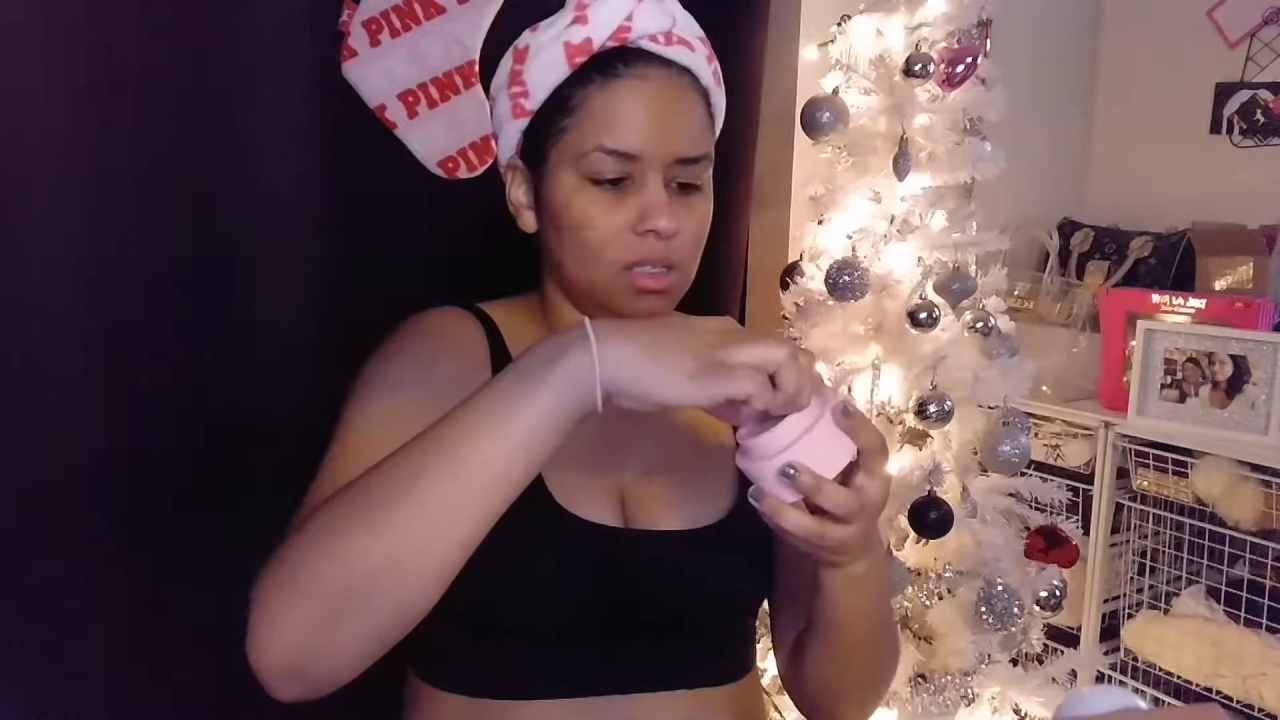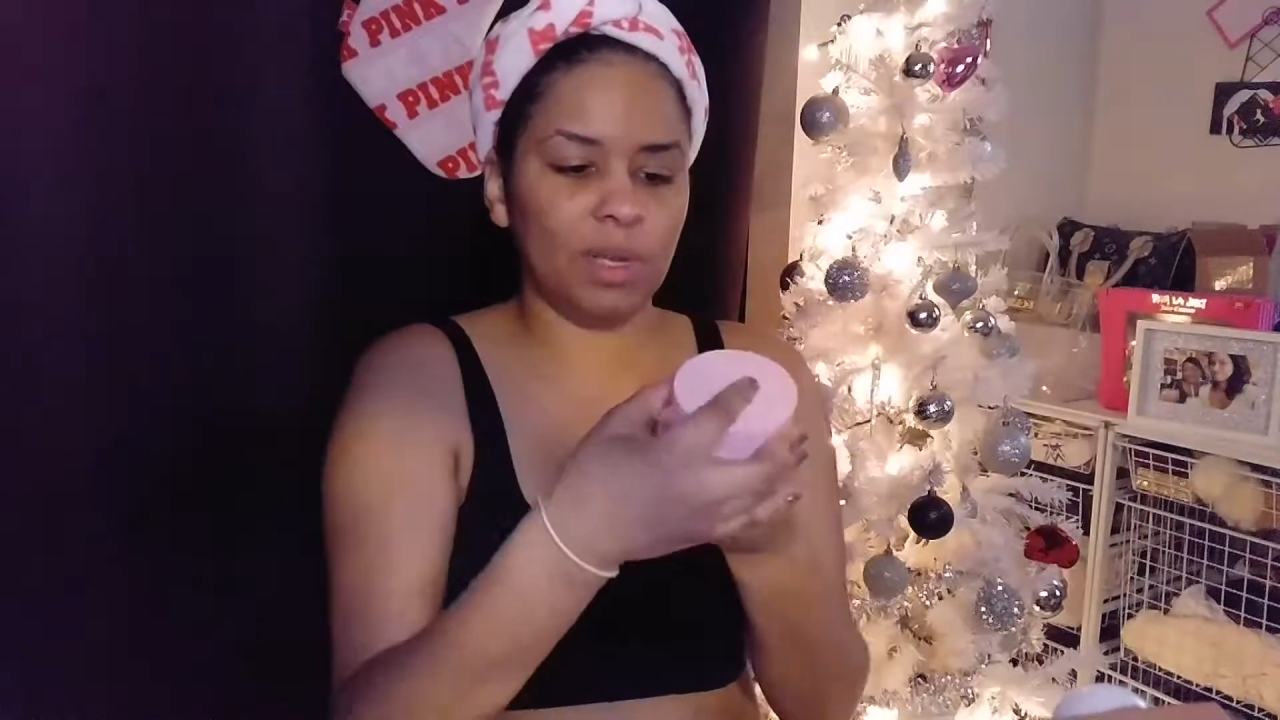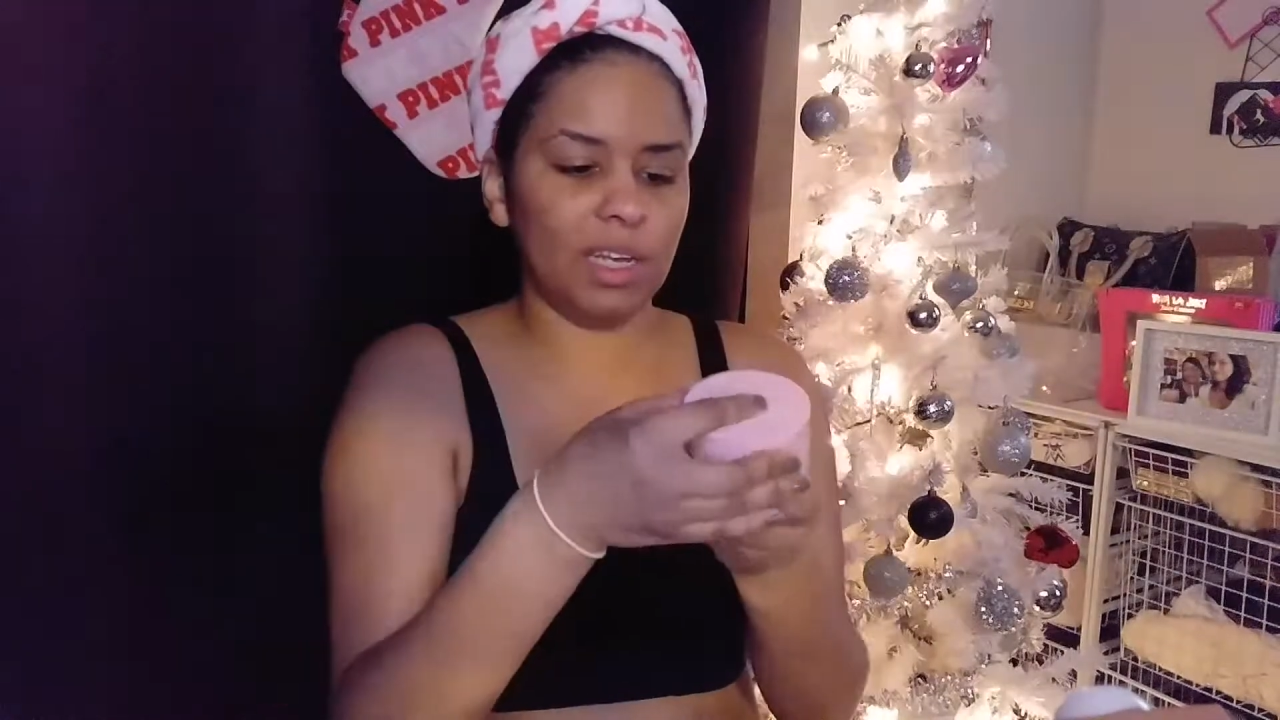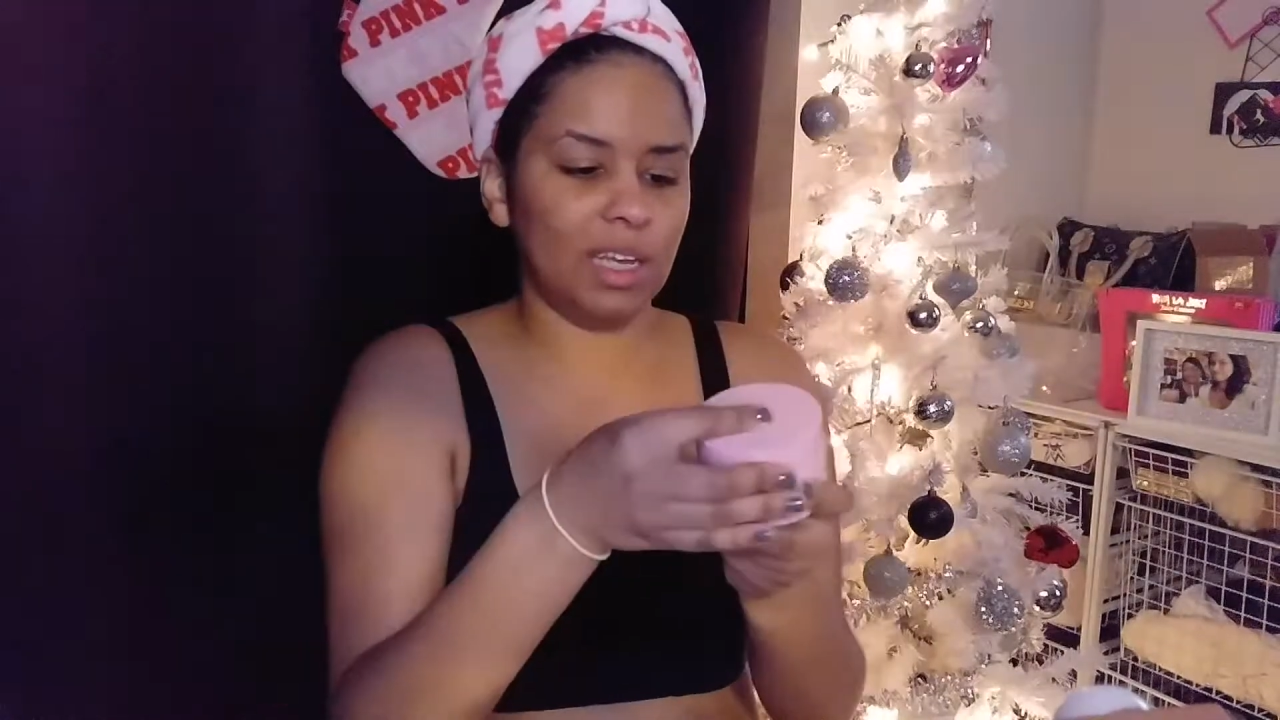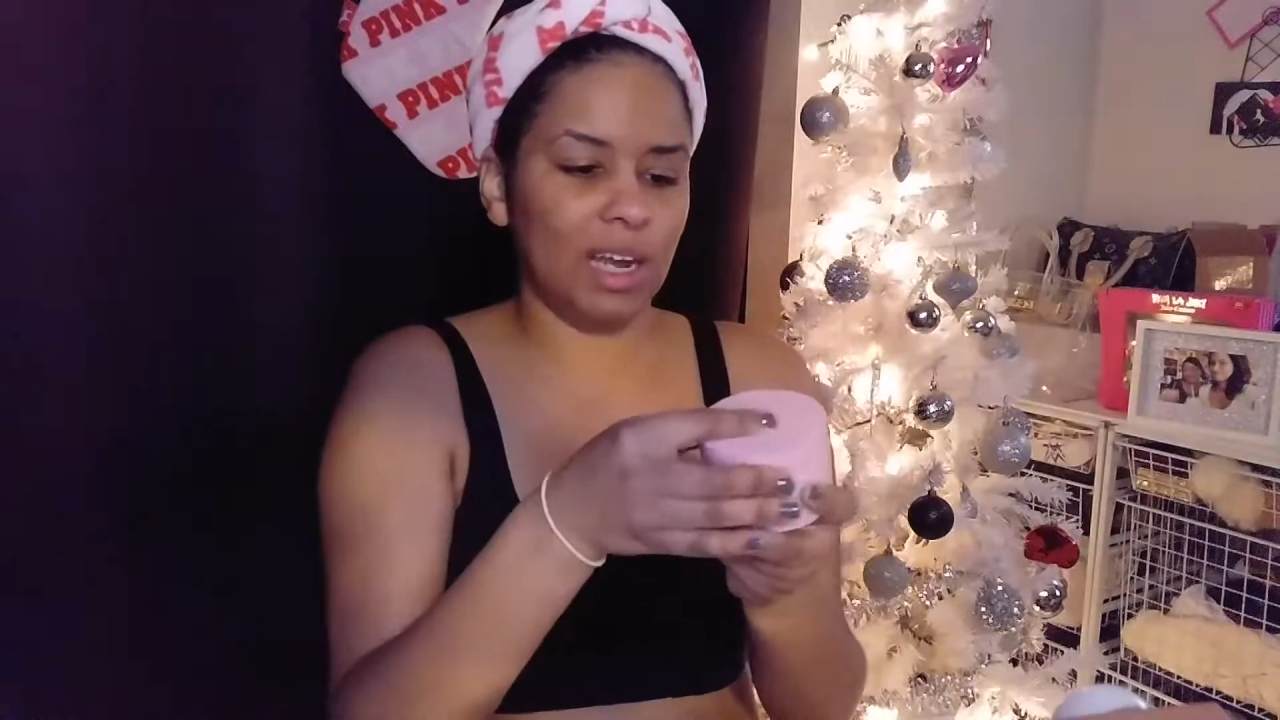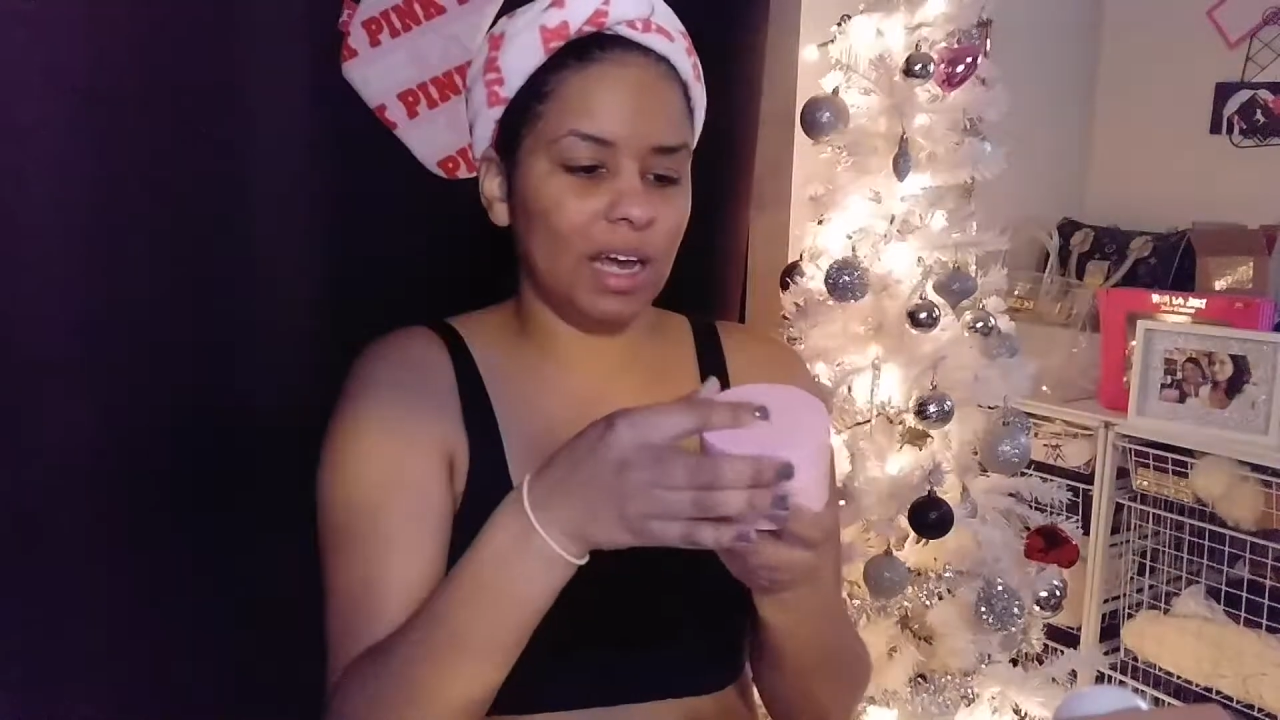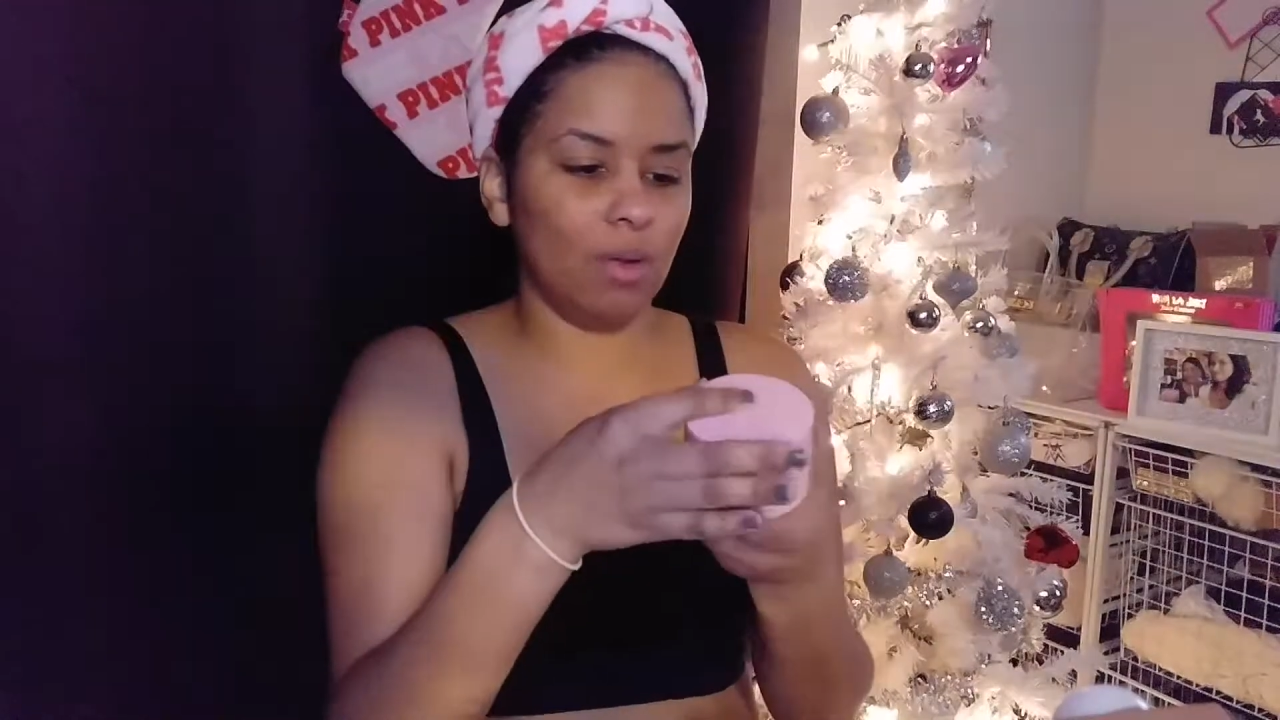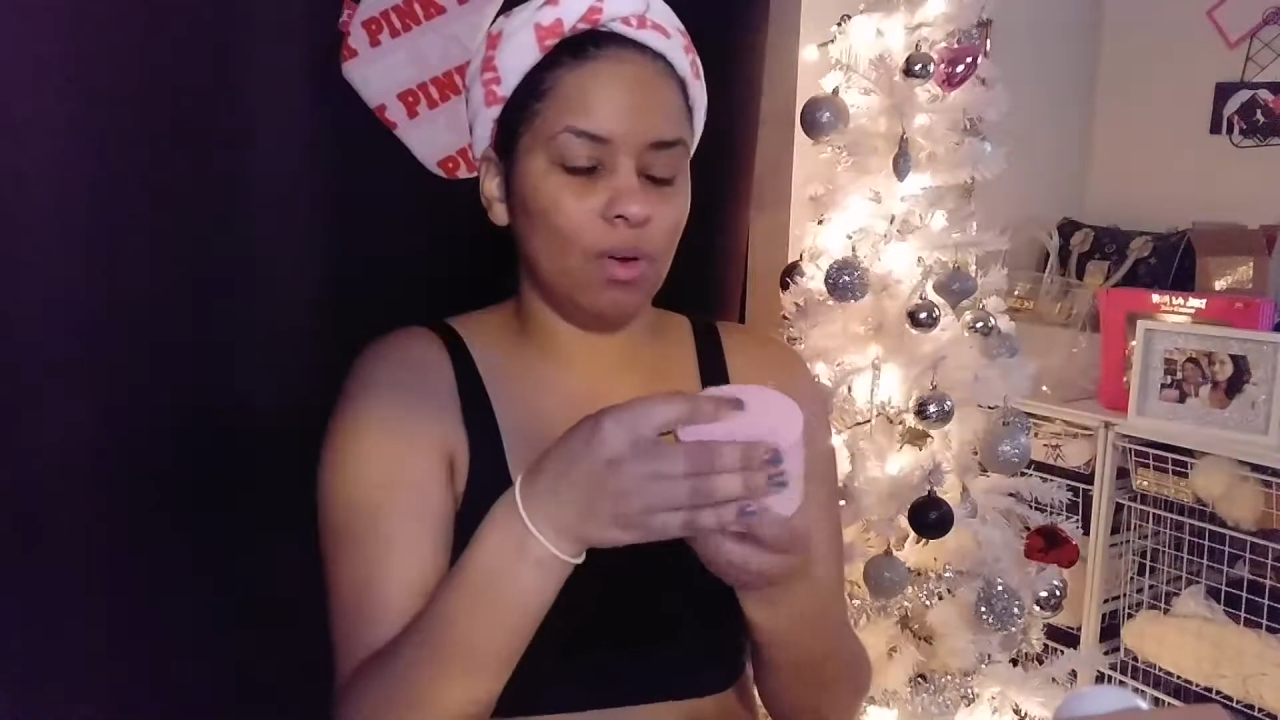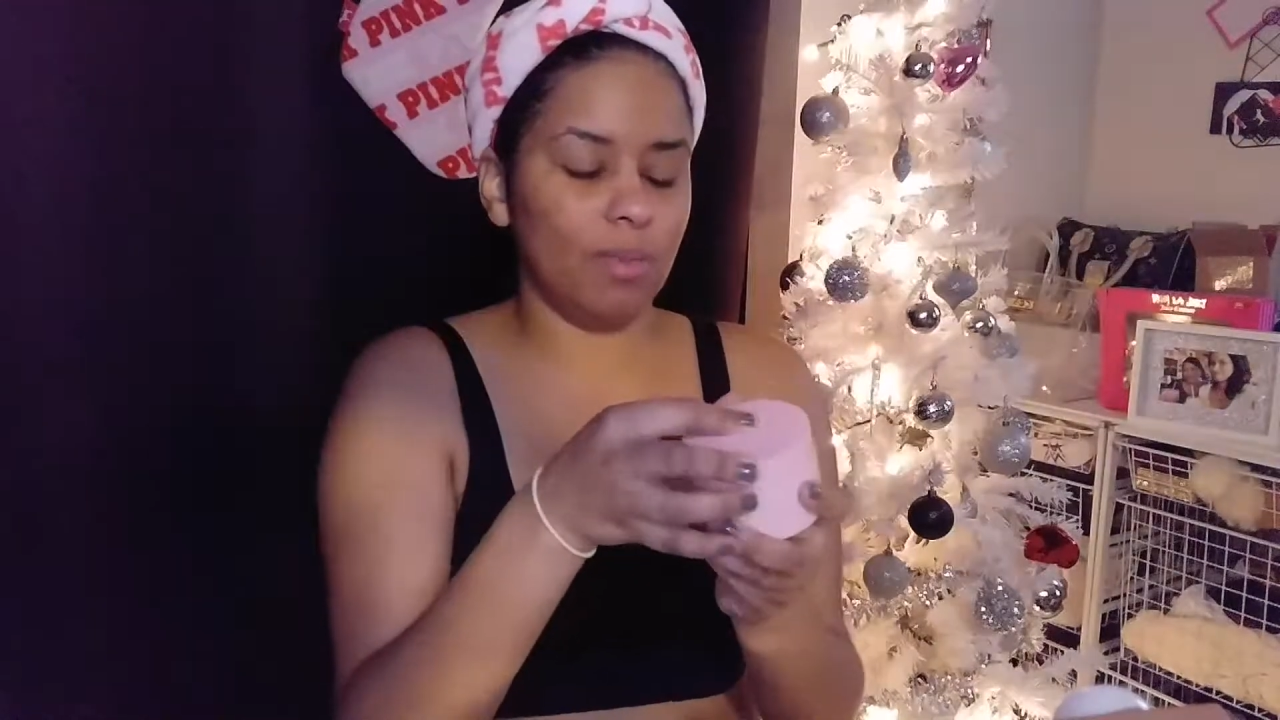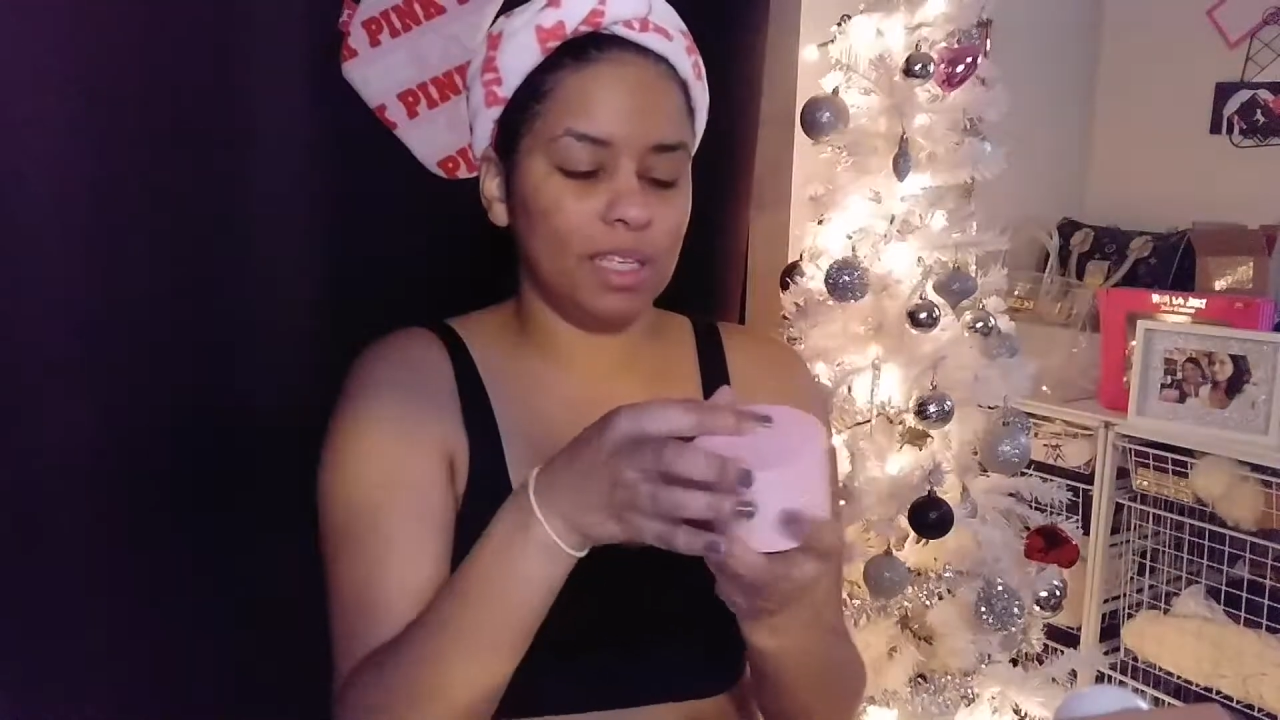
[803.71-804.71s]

But again, I don't want my